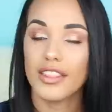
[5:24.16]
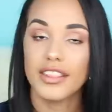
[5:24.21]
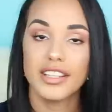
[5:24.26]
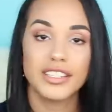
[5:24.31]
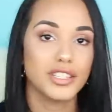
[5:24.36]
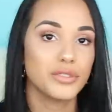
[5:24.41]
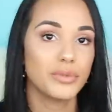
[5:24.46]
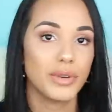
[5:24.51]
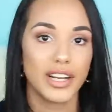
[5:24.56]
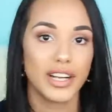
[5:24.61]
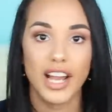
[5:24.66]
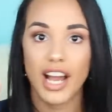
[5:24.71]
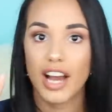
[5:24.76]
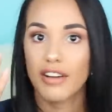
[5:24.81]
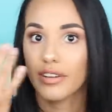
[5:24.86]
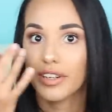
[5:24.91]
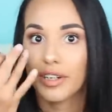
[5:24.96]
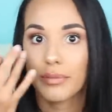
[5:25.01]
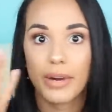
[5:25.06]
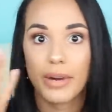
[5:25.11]
This is what I
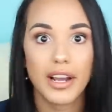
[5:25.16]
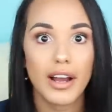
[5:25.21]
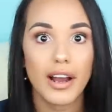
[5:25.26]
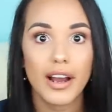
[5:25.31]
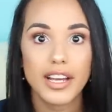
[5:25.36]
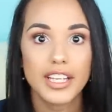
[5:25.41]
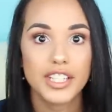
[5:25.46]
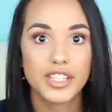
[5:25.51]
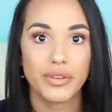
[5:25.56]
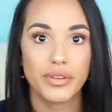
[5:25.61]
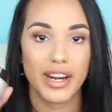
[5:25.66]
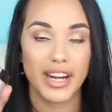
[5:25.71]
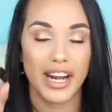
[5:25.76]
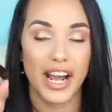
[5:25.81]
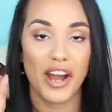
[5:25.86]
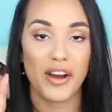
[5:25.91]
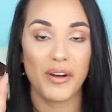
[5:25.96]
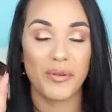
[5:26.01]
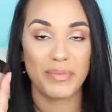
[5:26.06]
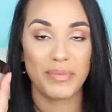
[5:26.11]
have under my eyes right
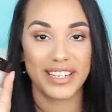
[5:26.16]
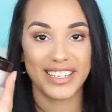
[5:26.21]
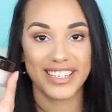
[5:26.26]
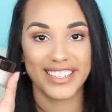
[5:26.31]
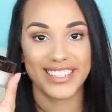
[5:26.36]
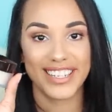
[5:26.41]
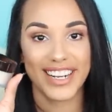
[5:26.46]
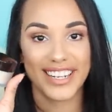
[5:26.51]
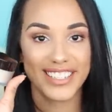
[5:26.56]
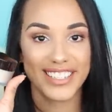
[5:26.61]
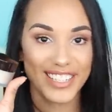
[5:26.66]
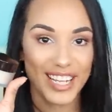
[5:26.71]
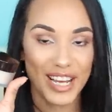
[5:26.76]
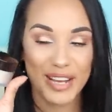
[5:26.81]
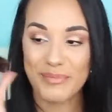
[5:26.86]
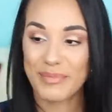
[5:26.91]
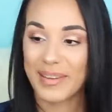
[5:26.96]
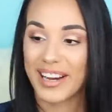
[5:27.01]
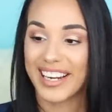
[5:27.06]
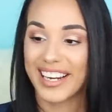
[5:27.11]
now because I
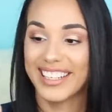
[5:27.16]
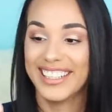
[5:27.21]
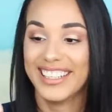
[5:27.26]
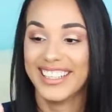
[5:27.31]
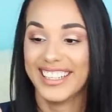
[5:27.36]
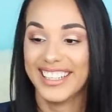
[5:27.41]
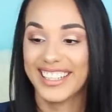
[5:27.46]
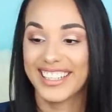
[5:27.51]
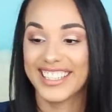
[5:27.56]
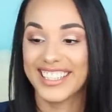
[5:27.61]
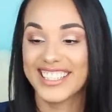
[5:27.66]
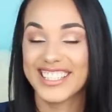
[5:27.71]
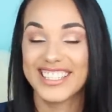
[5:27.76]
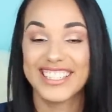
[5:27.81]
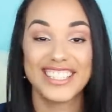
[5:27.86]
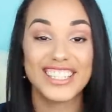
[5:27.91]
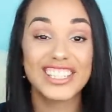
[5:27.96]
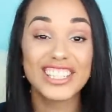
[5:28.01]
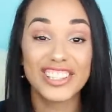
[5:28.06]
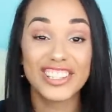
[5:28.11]
set my
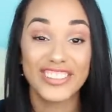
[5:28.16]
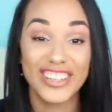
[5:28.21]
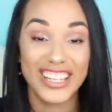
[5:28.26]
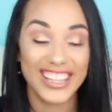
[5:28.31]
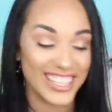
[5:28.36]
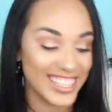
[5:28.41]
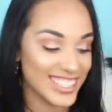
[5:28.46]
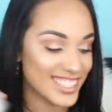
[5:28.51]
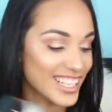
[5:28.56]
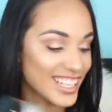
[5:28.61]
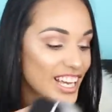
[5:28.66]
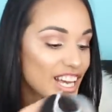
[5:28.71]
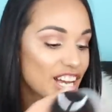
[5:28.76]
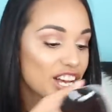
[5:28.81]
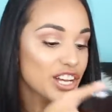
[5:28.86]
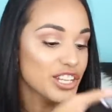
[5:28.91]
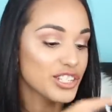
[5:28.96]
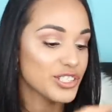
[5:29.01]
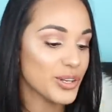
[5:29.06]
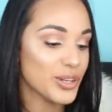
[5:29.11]
concealer with this.
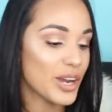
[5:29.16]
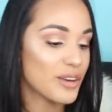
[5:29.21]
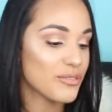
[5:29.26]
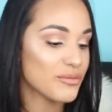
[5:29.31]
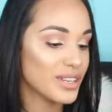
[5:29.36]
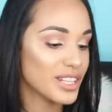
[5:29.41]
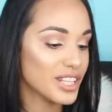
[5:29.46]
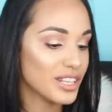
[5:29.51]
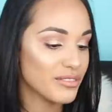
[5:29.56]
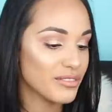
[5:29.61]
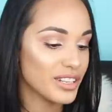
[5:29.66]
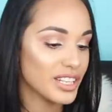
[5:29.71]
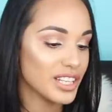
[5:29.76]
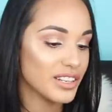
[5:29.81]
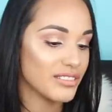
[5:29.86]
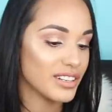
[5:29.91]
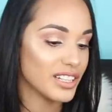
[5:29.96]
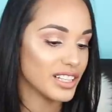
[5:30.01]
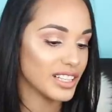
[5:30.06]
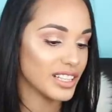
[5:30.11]
So I really,
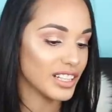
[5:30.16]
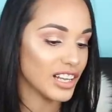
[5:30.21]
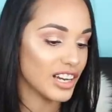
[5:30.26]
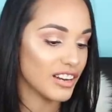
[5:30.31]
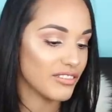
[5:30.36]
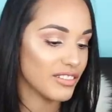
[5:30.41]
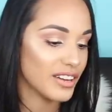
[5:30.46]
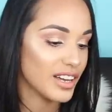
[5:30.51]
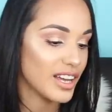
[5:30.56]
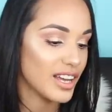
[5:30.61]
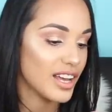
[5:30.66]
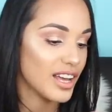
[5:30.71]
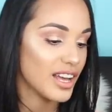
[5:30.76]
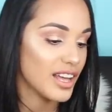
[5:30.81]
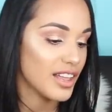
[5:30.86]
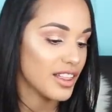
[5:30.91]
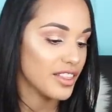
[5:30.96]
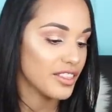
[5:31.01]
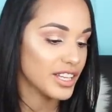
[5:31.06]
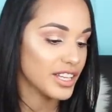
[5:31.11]
really, really love
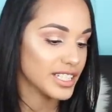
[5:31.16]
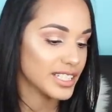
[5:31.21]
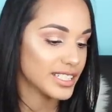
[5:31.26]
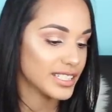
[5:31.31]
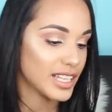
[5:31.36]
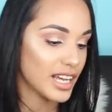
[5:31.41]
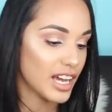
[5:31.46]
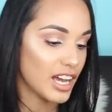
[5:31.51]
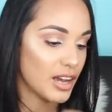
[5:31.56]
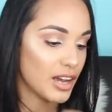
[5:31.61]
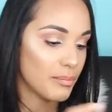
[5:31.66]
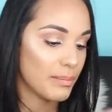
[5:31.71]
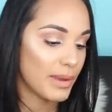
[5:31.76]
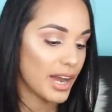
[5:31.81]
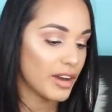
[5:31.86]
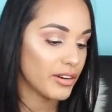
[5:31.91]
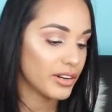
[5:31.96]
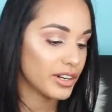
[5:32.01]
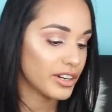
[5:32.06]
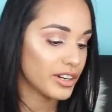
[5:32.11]
this
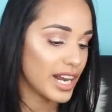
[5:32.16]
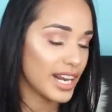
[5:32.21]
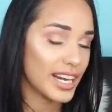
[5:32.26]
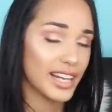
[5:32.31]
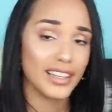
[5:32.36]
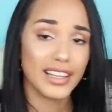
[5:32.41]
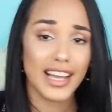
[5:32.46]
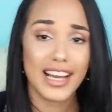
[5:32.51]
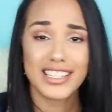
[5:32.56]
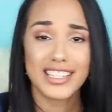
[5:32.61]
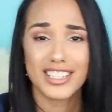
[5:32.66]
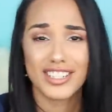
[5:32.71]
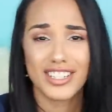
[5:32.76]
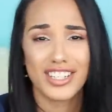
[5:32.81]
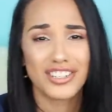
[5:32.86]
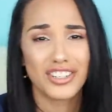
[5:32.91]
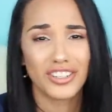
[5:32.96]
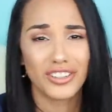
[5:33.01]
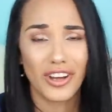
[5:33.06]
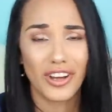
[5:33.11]
powder, and it lasts
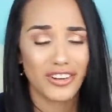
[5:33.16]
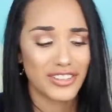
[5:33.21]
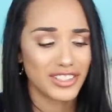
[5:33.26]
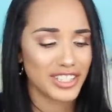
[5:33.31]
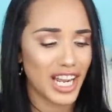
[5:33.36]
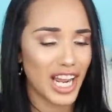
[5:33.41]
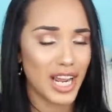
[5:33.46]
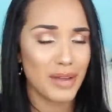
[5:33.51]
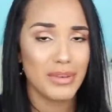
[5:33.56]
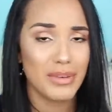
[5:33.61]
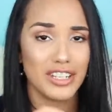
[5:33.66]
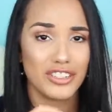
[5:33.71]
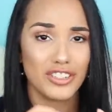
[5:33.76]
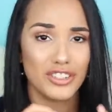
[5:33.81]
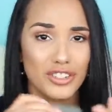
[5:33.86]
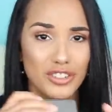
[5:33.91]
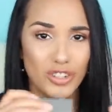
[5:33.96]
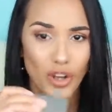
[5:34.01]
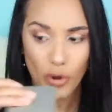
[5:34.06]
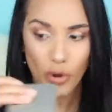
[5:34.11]
such a long time and it's
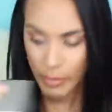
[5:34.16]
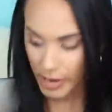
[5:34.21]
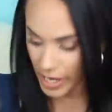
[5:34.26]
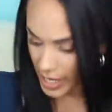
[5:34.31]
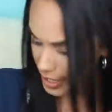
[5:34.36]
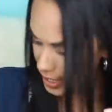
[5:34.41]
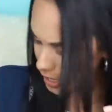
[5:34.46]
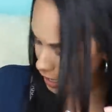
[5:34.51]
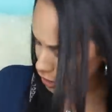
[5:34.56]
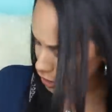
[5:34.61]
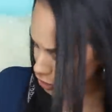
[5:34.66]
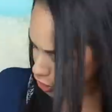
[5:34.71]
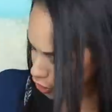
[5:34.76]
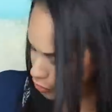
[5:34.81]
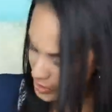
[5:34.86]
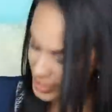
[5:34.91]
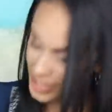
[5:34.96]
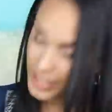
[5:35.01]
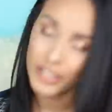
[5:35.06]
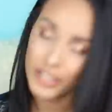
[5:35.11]
so big. I
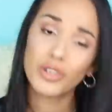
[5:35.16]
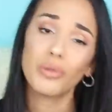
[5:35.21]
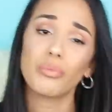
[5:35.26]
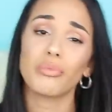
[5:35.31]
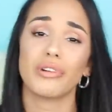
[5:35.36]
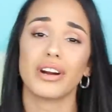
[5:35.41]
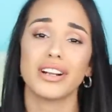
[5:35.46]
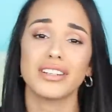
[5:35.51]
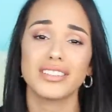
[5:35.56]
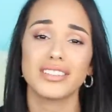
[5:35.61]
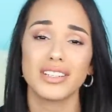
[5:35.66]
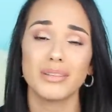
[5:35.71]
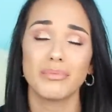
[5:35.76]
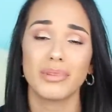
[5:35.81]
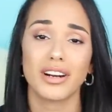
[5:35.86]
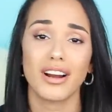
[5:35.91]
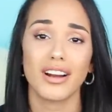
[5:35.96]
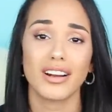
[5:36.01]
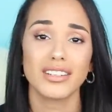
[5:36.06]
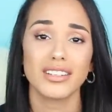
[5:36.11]
know it's a little pricey,
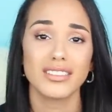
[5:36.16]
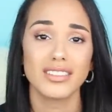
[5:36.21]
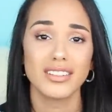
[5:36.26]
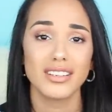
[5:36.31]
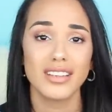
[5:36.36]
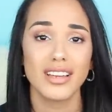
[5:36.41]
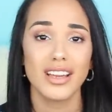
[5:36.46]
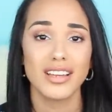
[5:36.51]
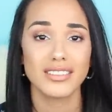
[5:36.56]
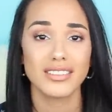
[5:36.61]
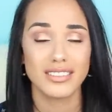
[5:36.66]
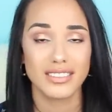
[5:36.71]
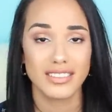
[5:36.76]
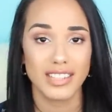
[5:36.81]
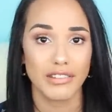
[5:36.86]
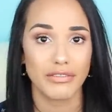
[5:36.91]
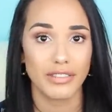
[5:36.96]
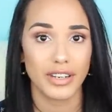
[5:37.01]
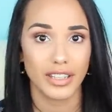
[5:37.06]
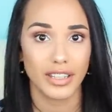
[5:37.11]
but honestly, it's
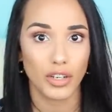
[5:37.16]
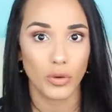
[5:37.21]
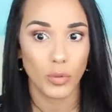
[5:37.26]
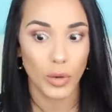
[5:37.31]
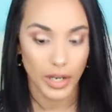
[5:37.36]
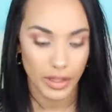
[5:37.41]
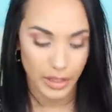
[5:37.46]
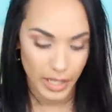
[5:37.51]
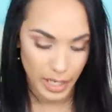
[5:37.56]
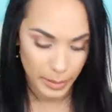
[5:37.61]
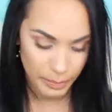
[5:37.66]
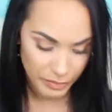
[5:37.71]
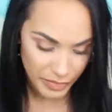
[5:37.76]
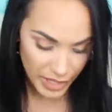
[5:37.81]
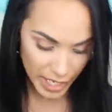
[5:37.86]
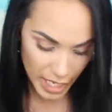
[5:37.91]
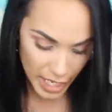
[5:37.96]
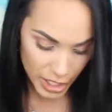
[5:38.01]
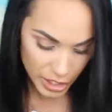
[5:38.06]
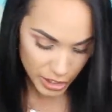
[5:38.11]
definitely worth it.
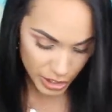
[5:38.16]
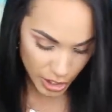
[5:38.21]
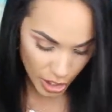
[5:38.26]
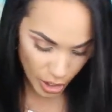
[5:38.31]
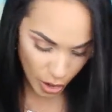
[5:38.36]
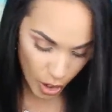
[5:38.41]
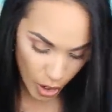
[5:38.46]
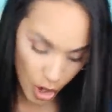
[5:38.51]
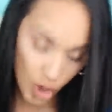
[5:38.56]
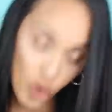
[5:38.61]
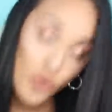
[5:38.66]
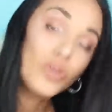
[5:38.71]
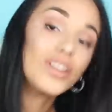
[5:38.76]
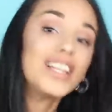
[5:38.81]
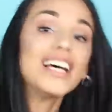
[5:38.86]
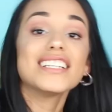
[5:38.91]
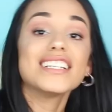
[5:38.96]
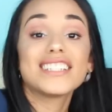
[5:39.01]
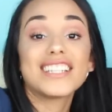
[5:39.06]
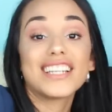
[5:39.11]
So, oh,
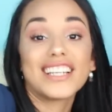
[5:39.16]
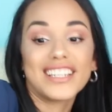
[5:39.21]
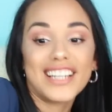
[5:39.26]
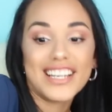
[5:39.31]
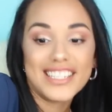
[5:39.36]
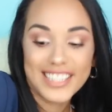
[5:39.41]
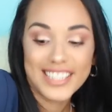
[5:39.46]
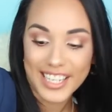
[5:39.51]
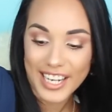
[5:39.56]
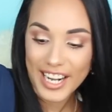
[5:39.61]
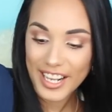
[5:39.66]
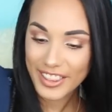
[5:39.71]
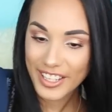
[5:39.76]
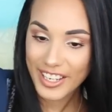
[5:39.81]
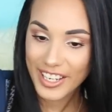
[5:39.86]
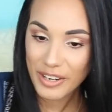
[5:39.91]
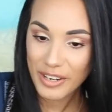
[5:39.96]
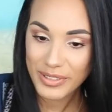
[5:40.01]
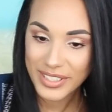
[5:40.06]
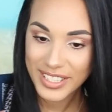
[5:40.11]
last thing. I
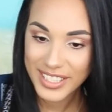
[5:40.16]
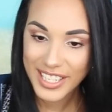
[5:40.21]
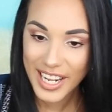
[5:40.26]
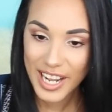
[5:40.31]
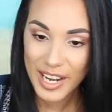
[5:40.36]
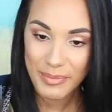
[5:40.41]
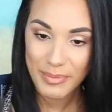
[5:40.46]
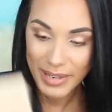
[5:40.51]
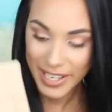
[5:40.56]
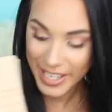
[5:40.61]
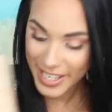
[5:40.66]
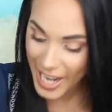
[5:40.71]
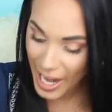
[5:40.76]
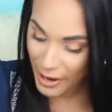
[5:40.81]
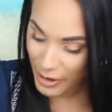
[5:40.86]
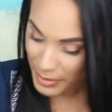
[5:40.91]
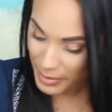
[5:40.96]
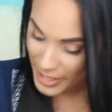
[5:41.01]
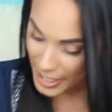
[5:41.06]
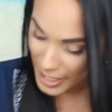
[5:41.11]
thought I was done, but
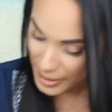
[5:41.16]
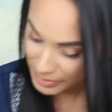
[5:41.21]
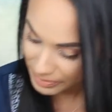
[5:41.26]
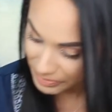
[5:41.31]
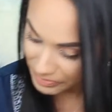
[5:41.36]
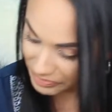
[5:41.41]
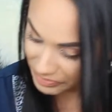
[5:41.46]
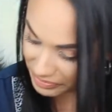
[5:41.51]
now I'm done.